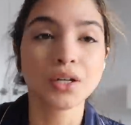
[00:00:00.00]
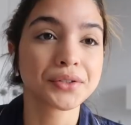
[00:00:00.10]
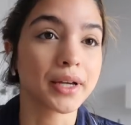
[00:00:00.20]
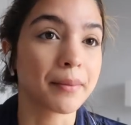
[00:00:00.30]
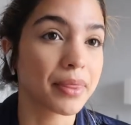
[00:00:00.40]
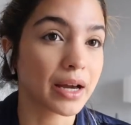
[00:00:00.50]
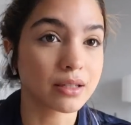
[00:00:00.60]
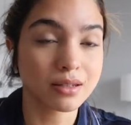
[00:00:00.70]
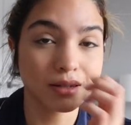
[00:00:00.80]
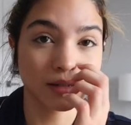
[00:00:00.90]
So yeah,
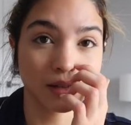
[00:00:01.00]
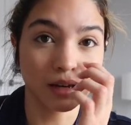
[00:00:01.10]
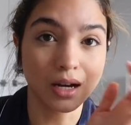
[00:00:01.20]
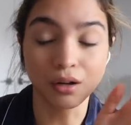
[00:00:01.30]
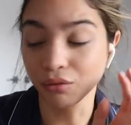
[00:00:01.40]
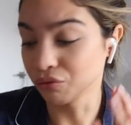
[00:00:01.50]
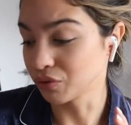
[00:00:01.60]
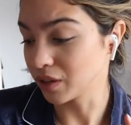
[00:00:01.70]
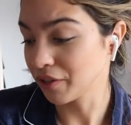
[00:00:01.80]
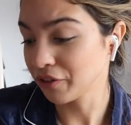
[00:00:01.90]
that's,
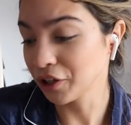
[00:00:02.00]
if